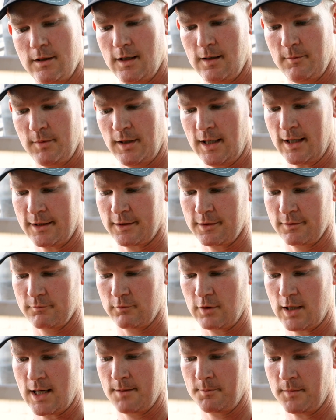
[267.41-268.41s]
I mean, I could
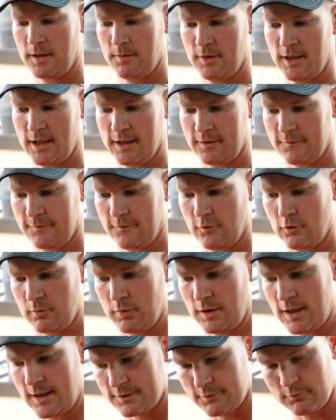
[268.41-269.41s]
ride my bike 4
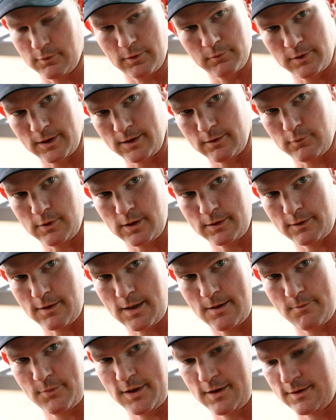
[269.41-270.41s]
blocks one way to one
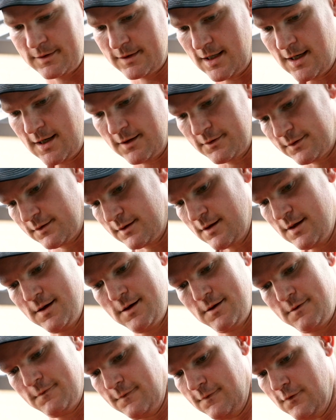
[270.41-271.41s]
grandparent's house,
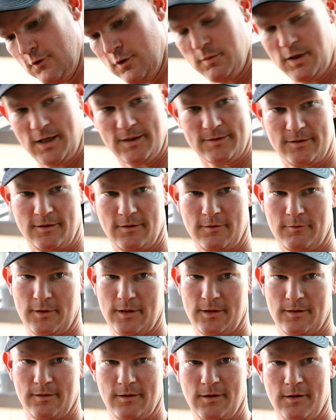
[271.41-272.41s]
4 blocks the other
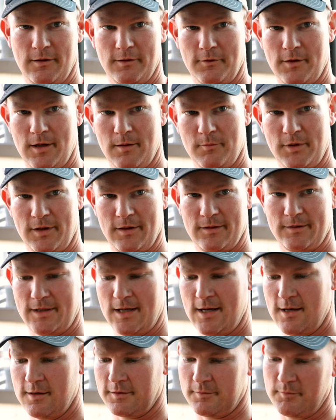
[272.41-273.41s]
way to the other grandparent's
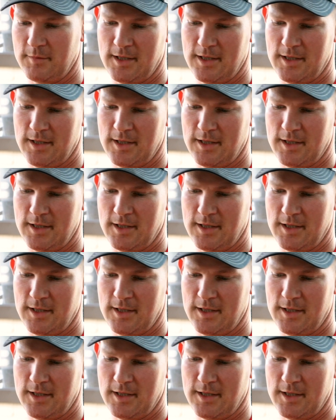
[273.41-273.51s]
house.